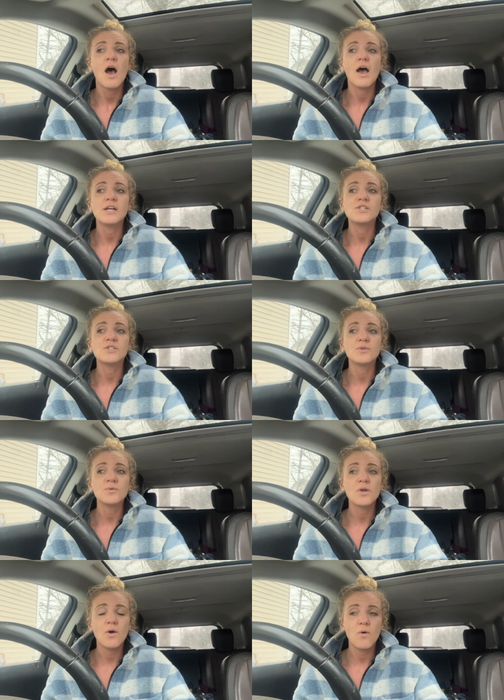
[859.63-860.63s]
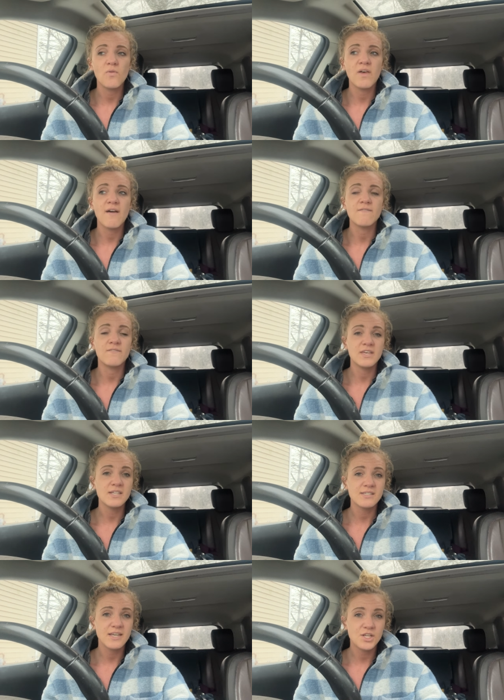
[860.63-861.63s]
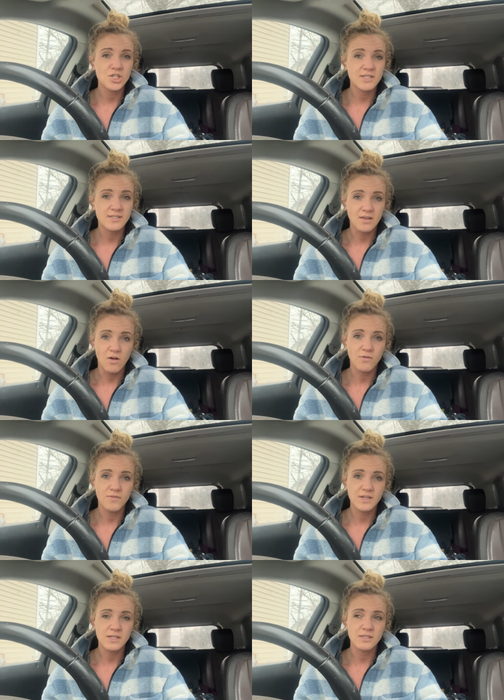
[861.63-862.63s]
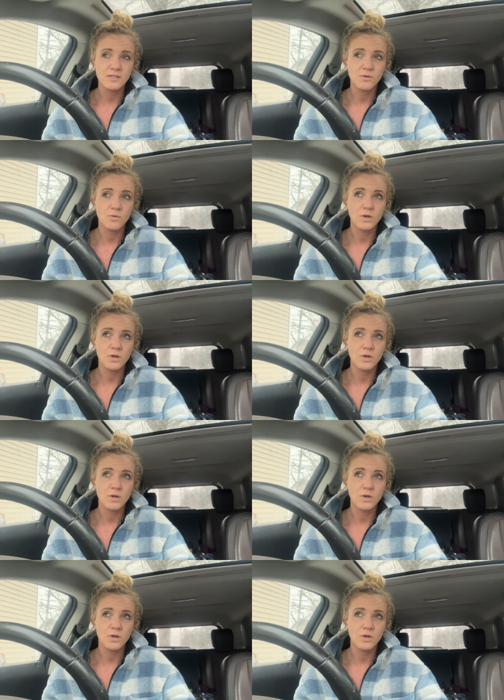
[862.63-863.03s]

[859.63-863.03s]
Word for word: I do know that V S H itself is